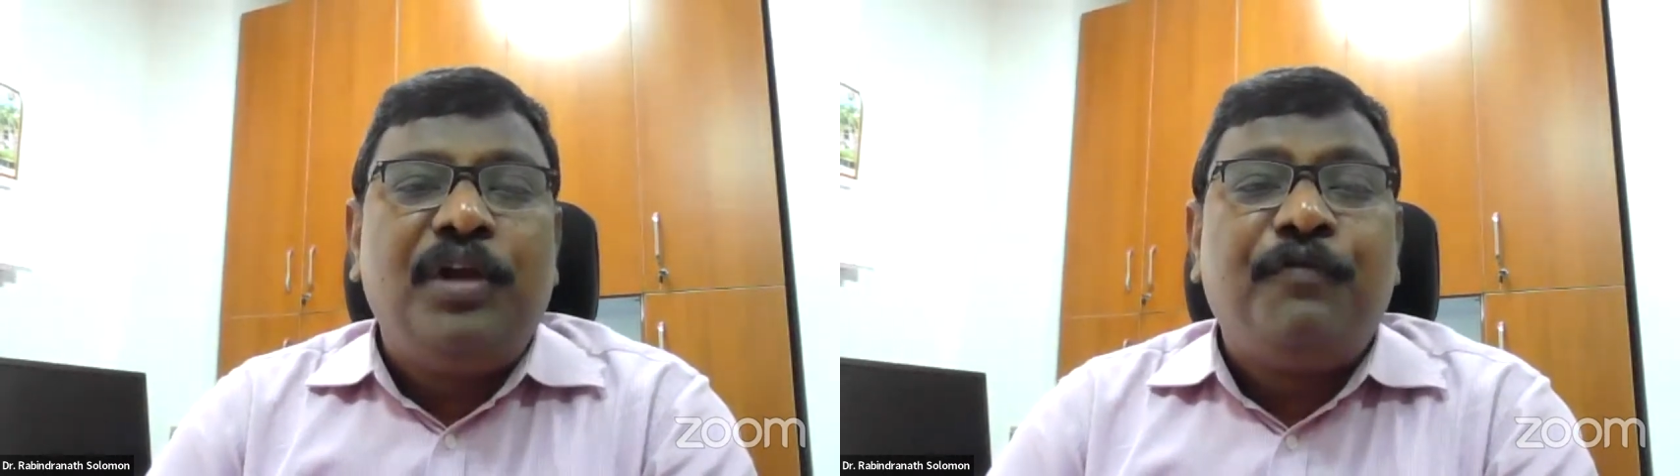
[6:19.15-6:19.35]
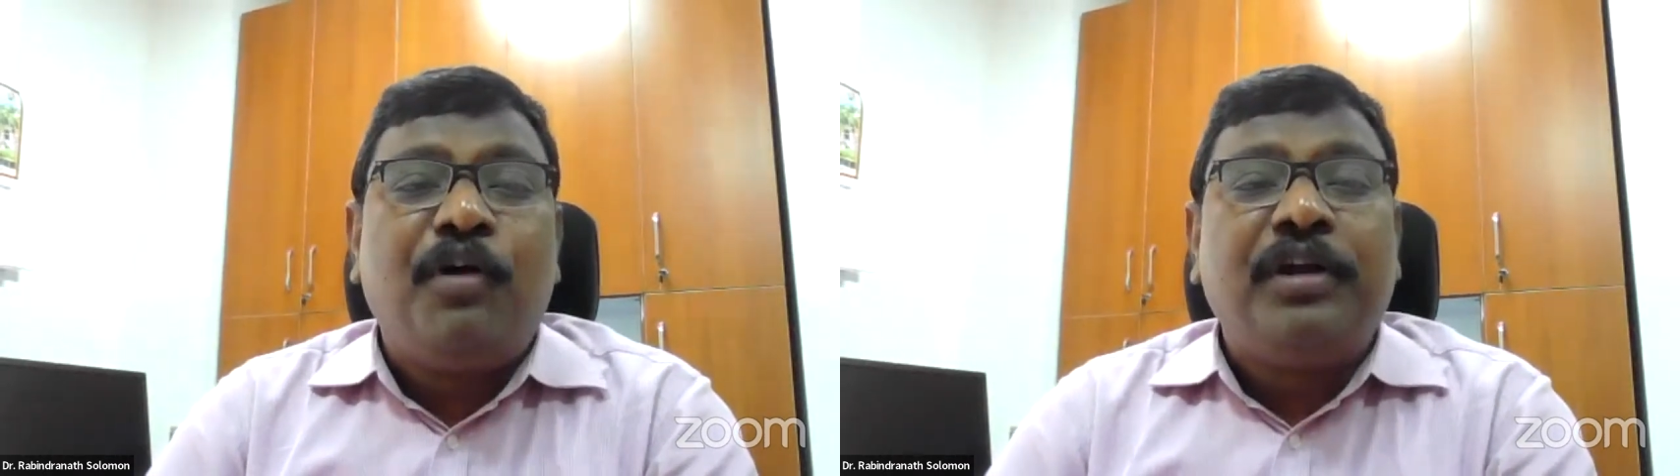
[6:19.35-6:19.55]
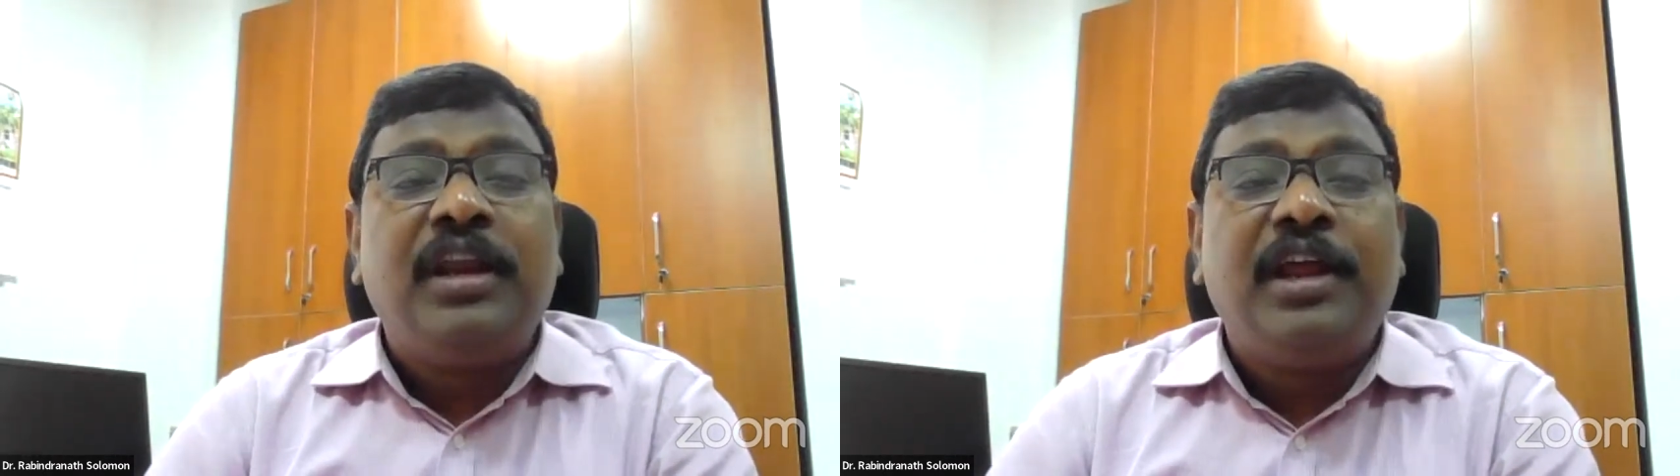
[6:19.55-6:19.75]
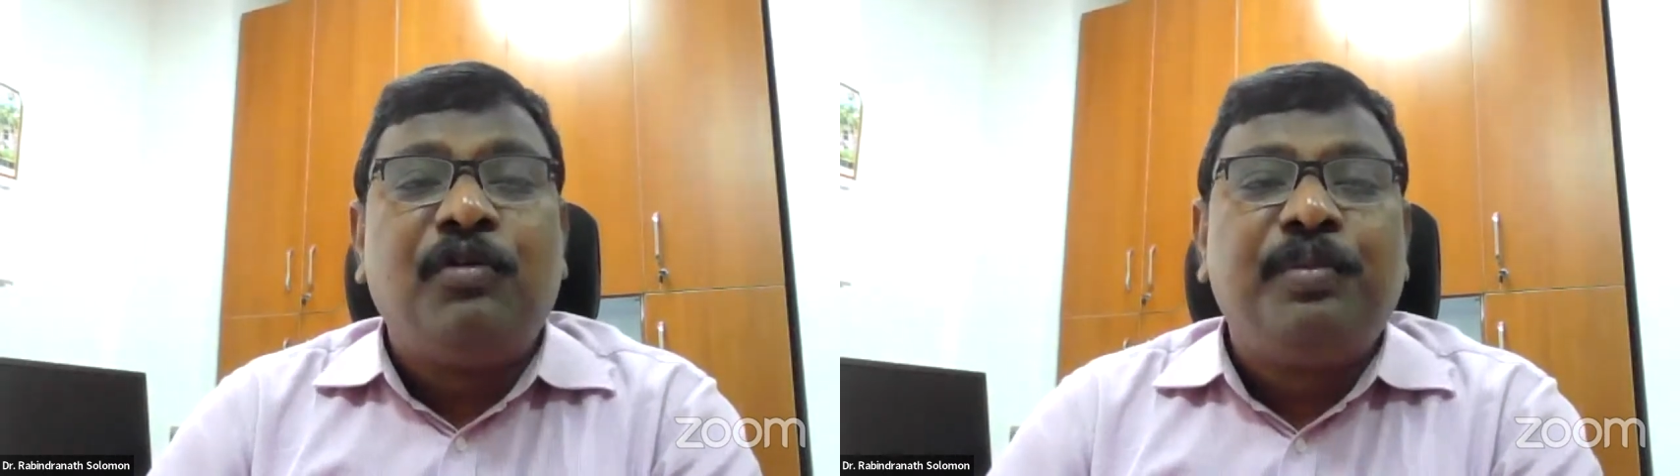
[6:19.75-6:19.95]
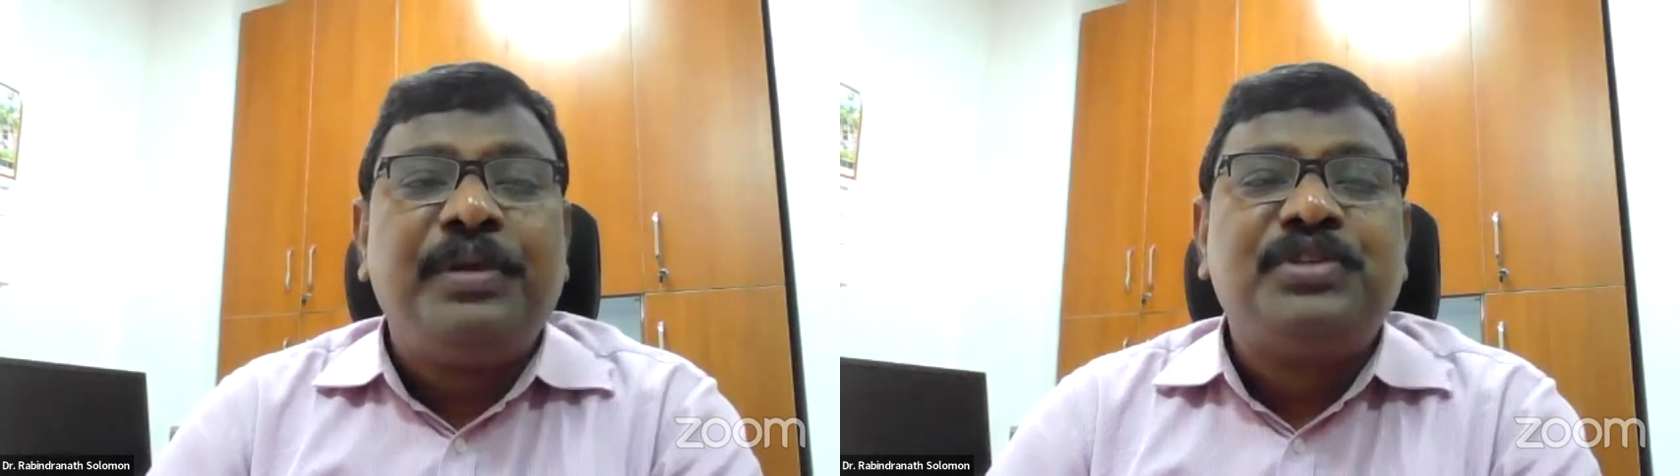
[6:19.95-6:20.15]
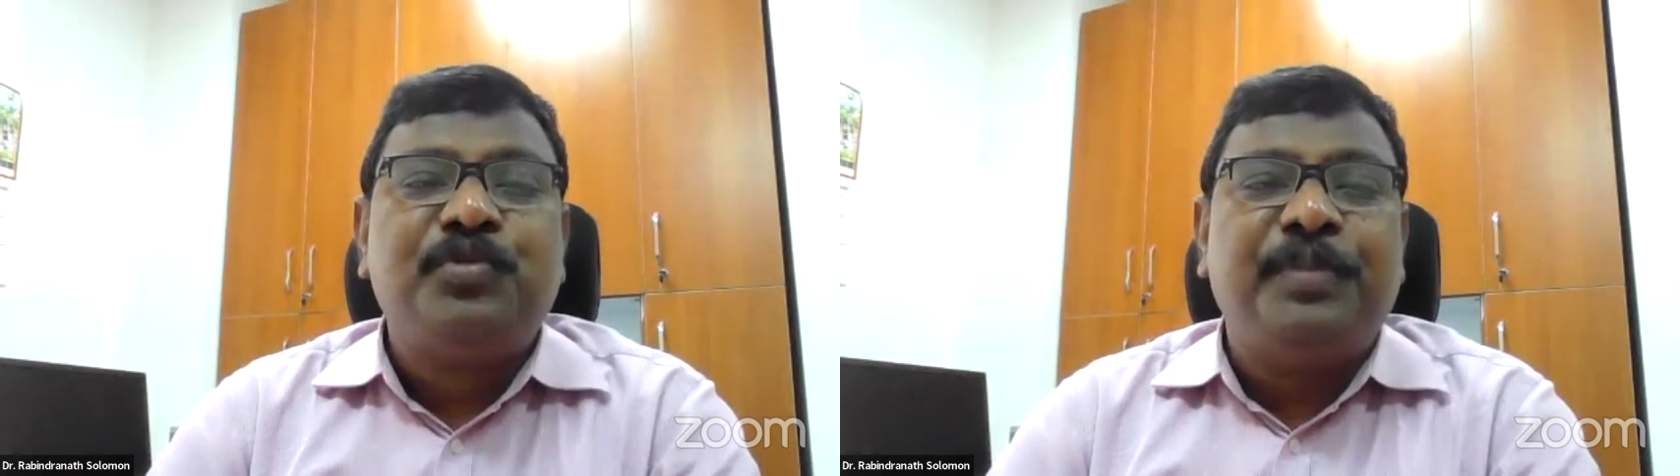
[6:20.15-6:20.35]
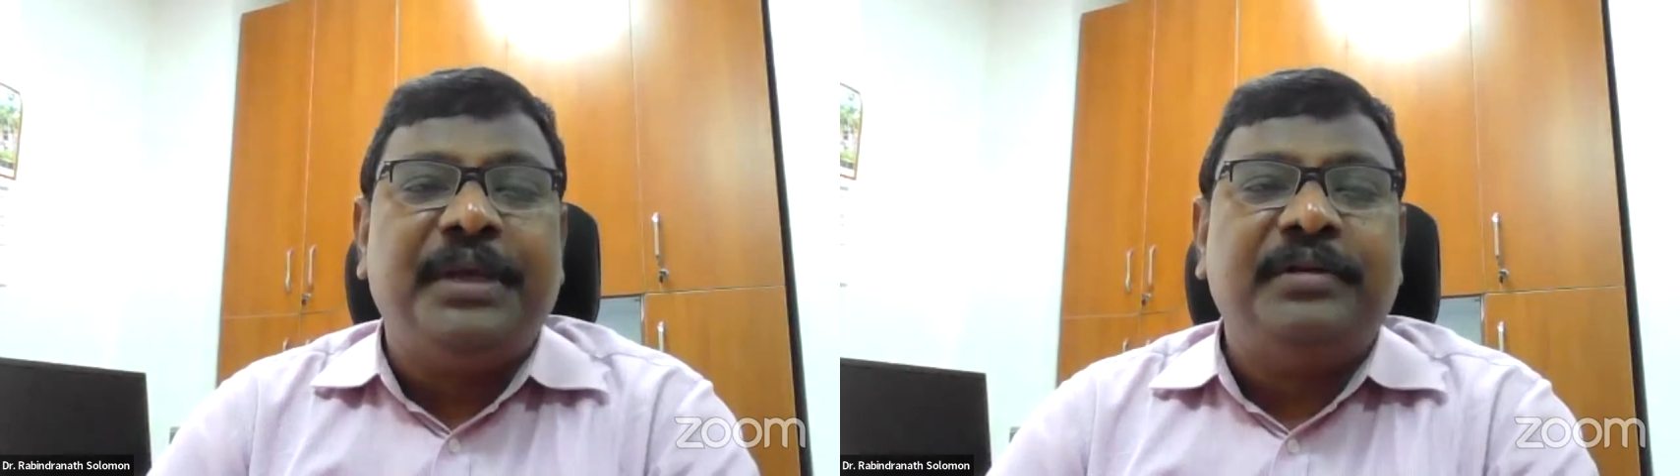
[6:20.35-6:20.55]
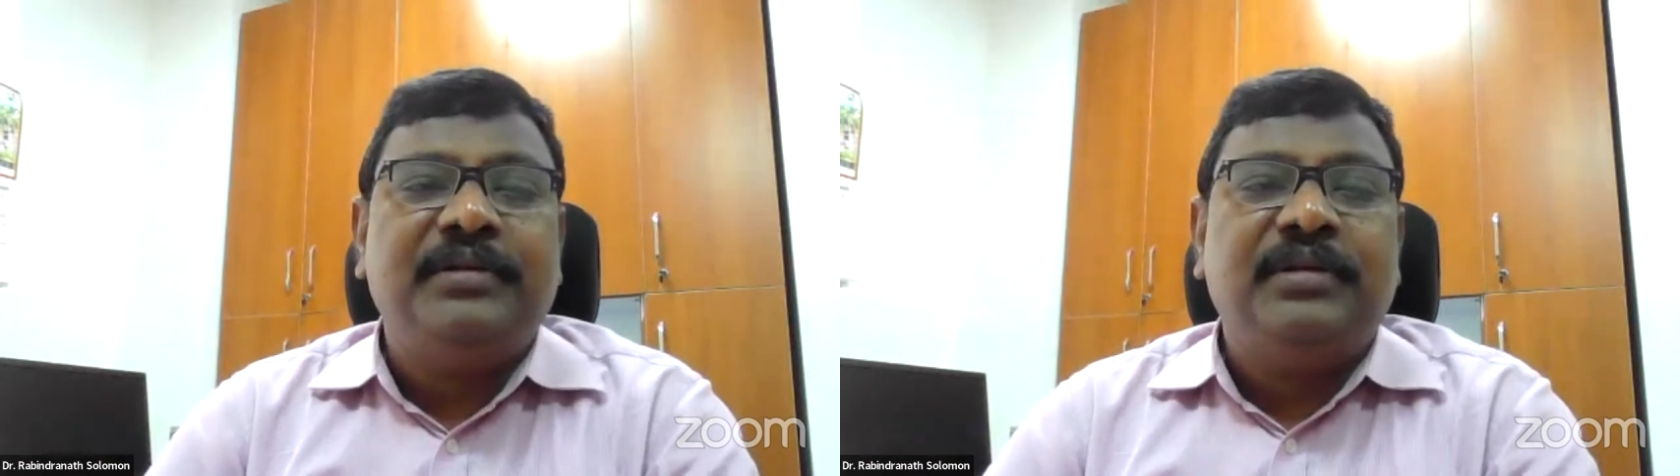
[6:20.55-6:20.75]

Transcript: 49 rupees to me,